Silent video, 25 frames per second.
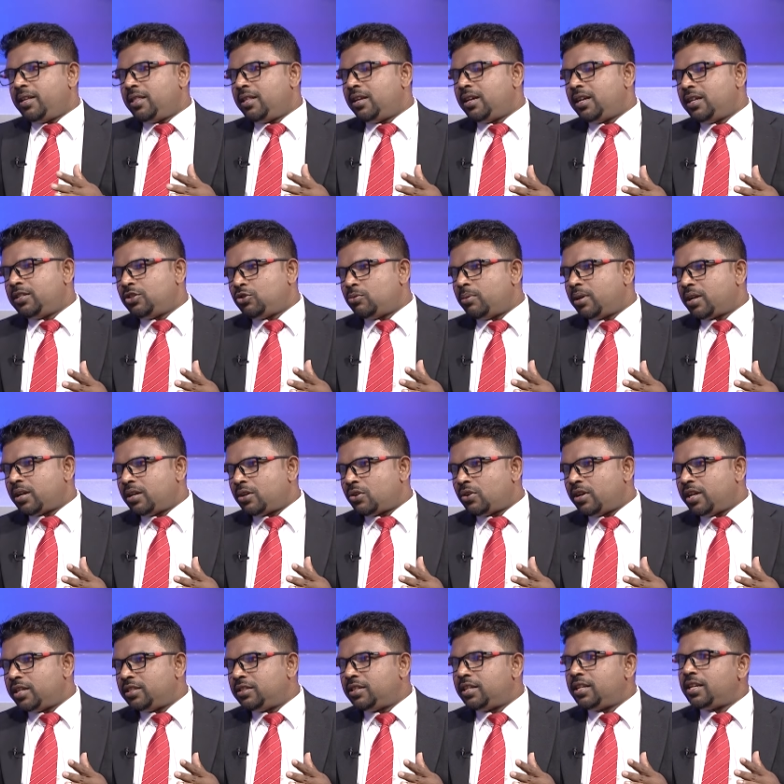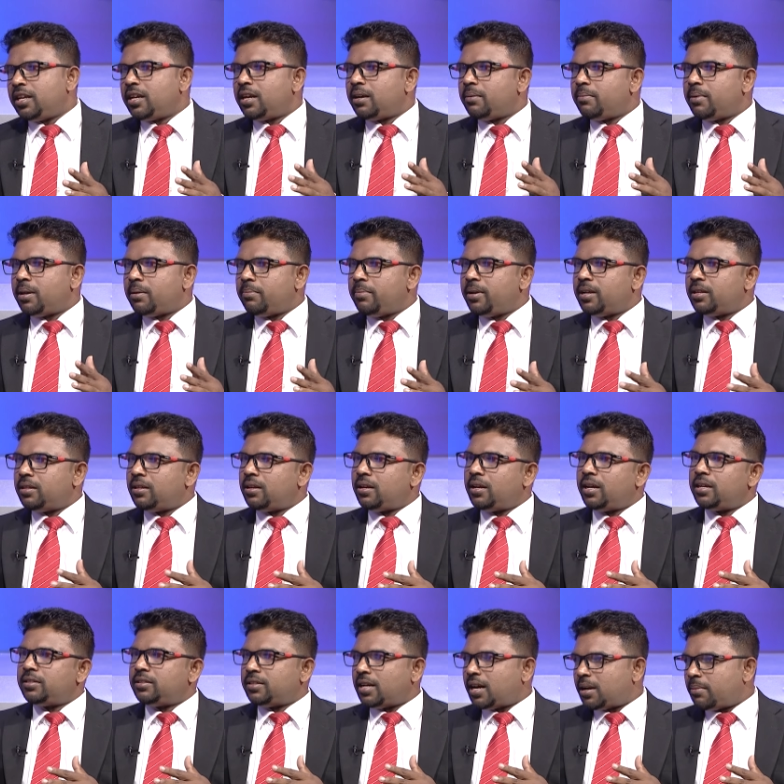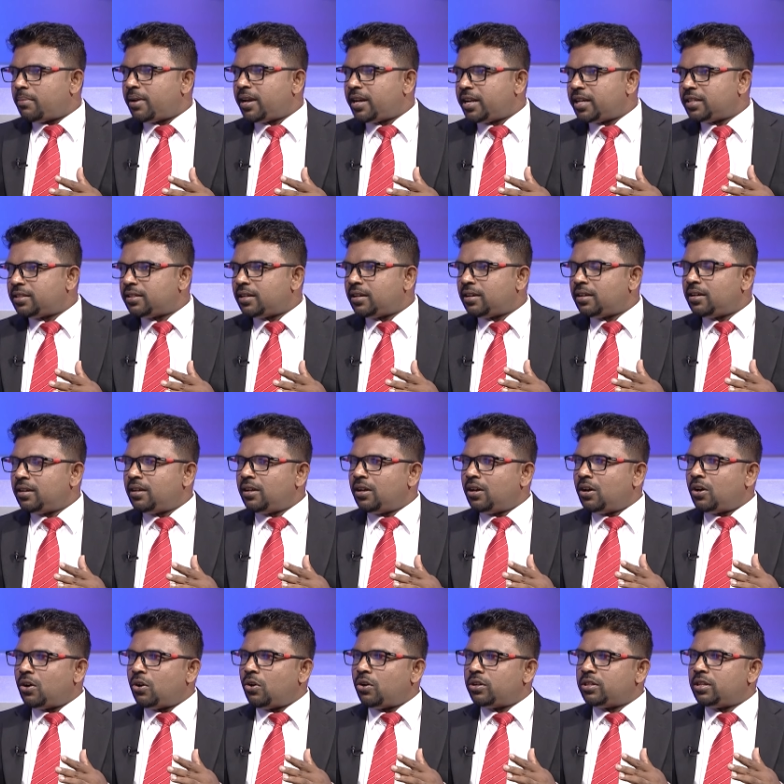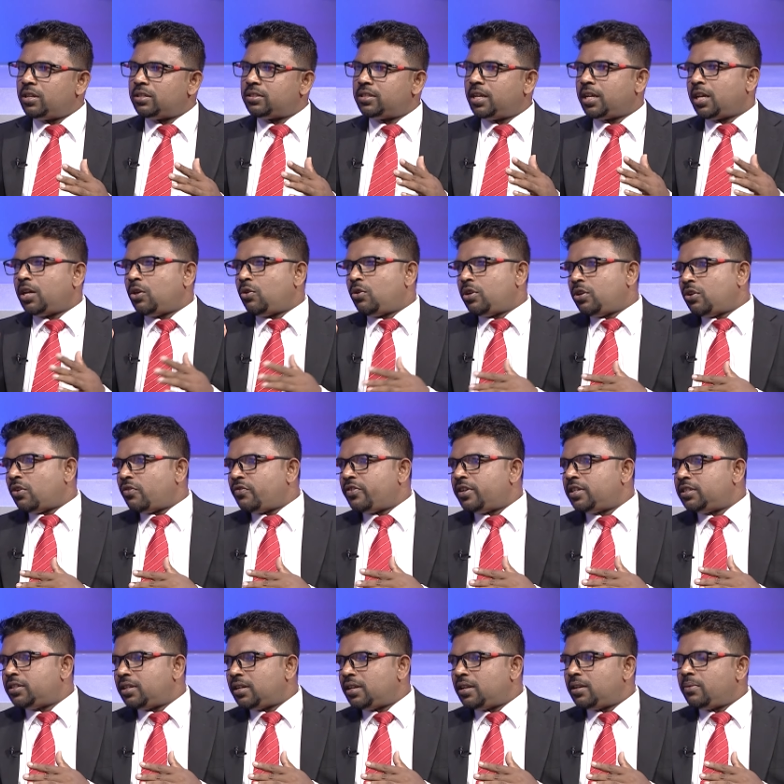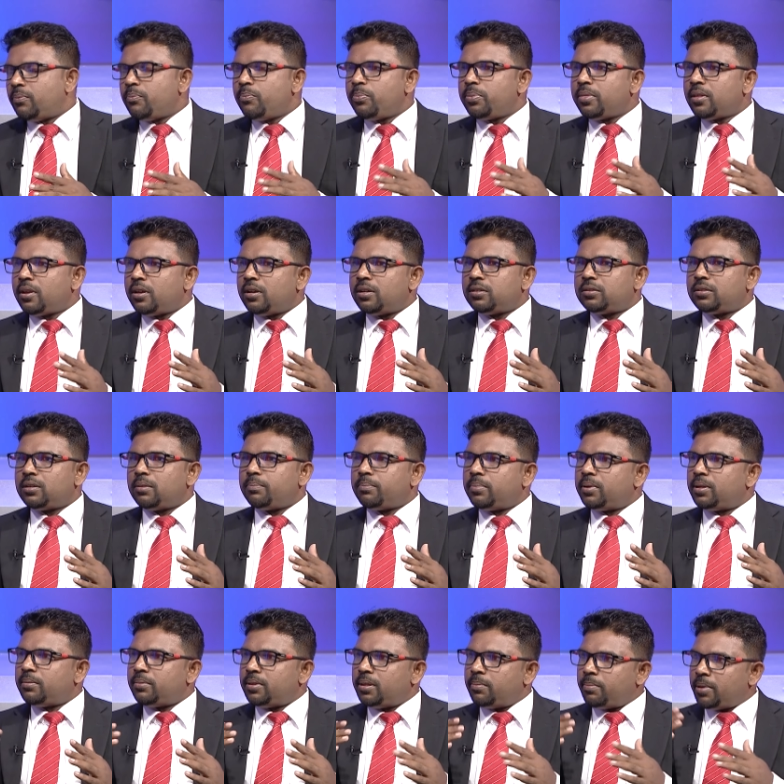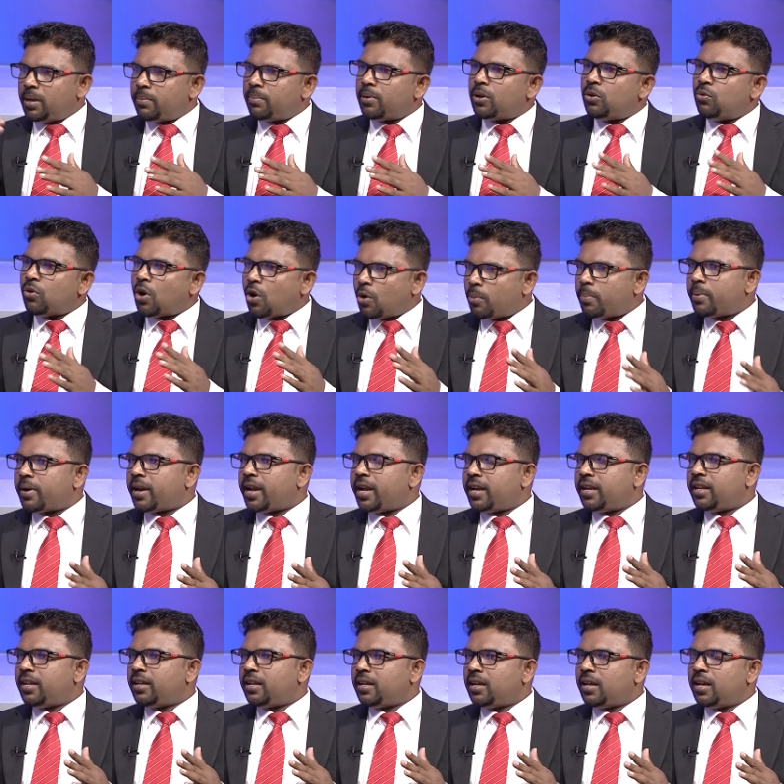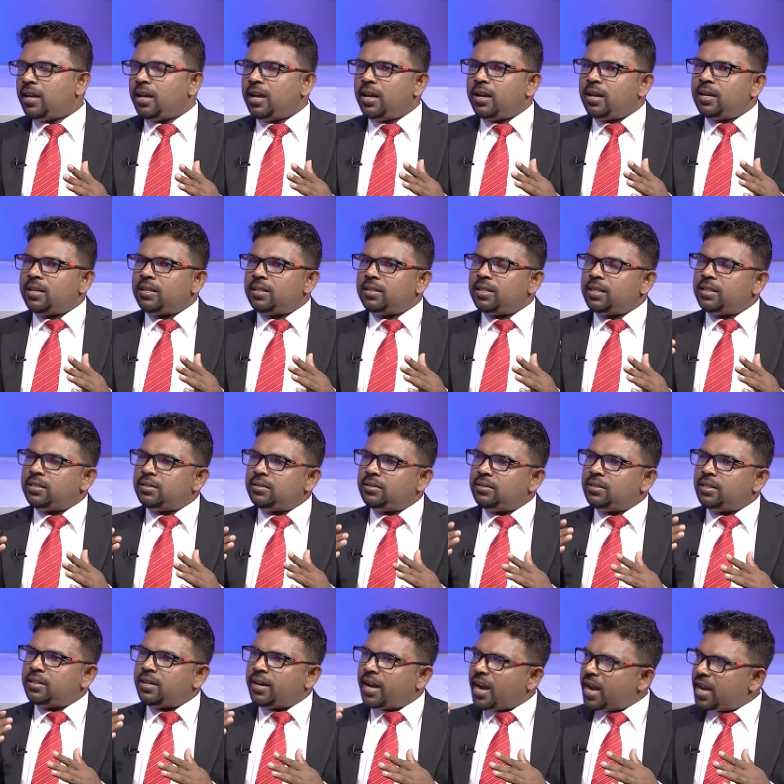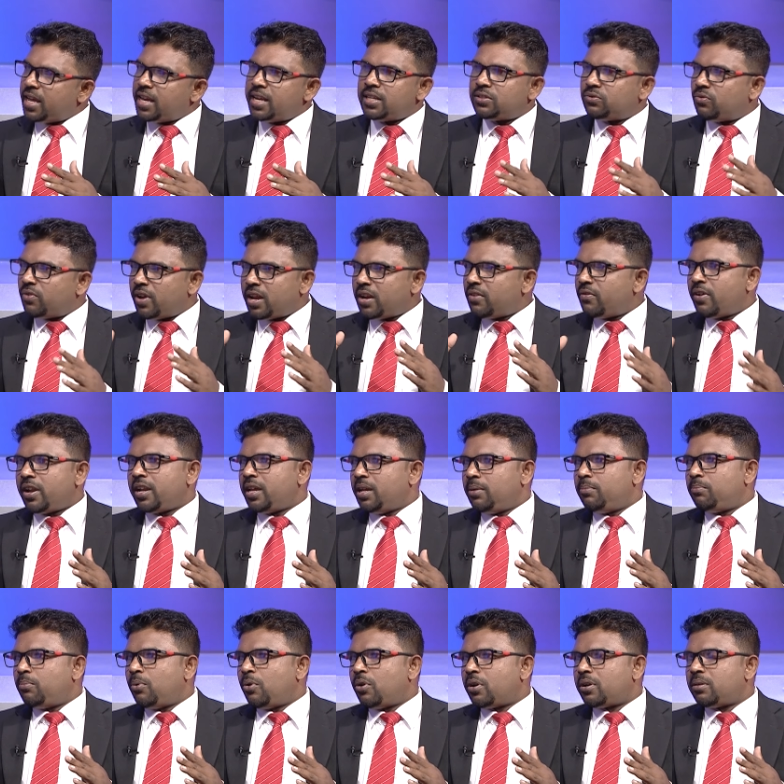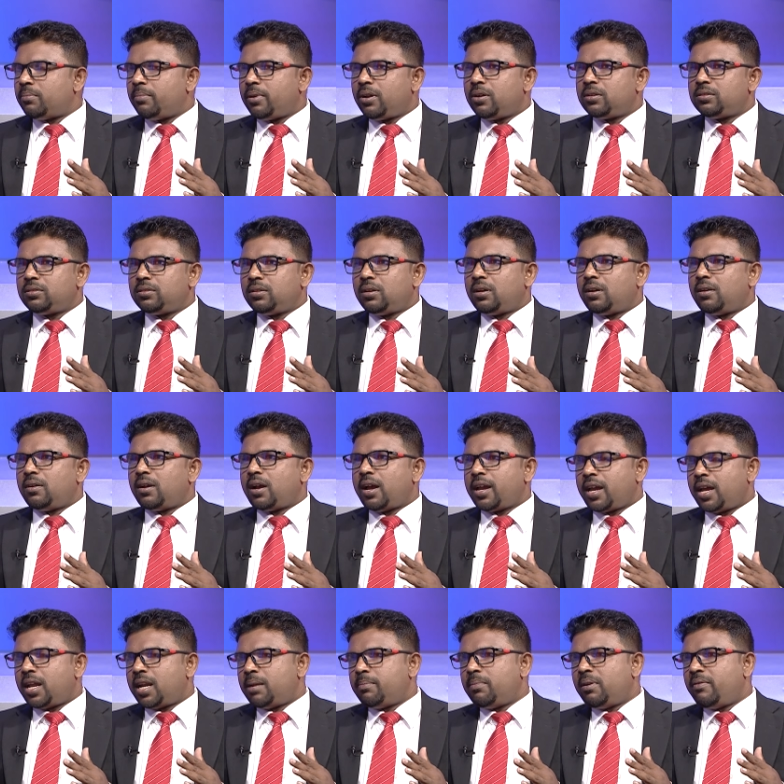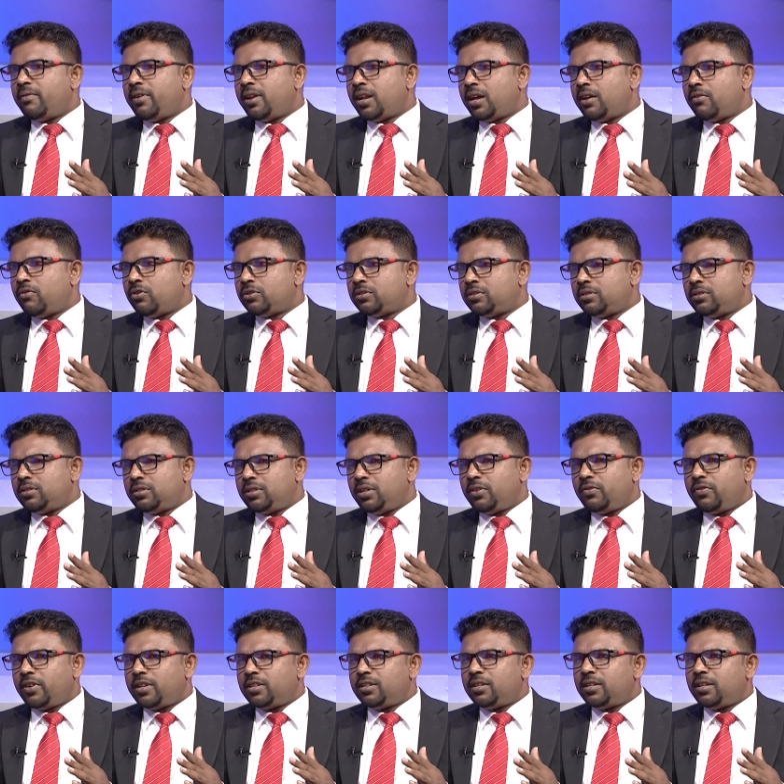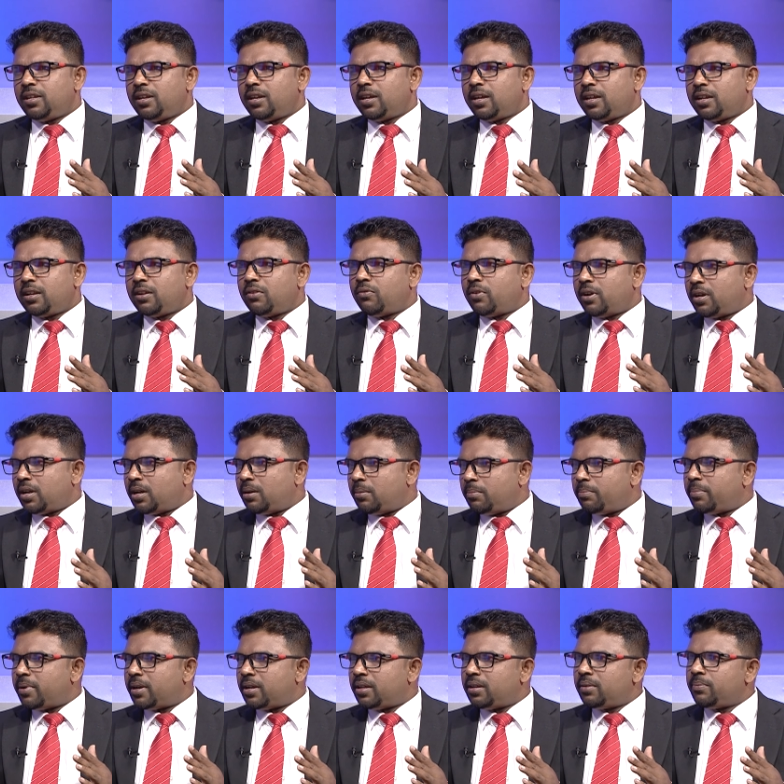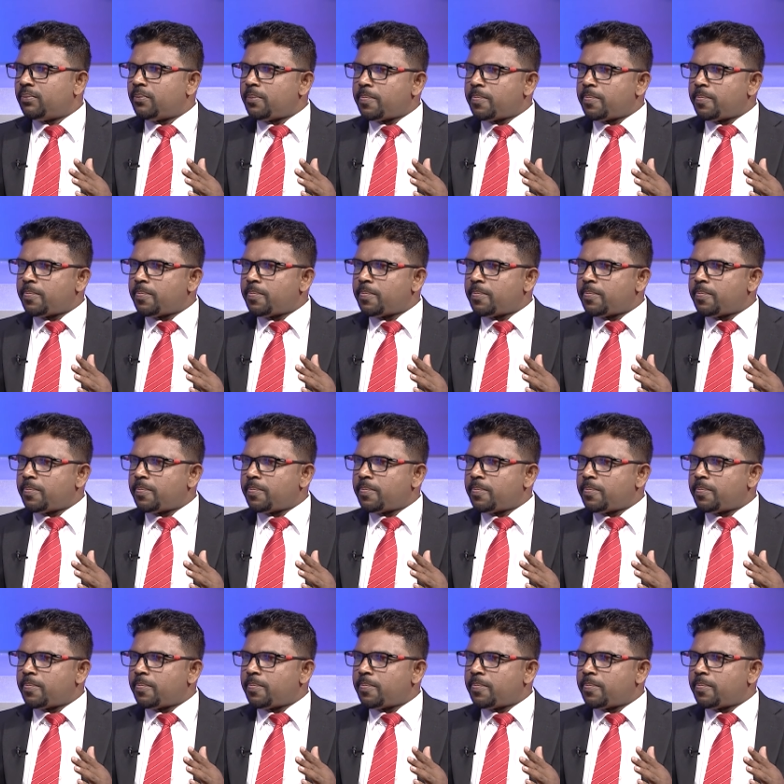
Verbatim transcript: the instrument control engineer, maybe the HR manager mm -hmm. or the security official, mm. so uh, the people who are operating. The, the training is very, very important because uh, I can remember when I was in chief engineer at one company,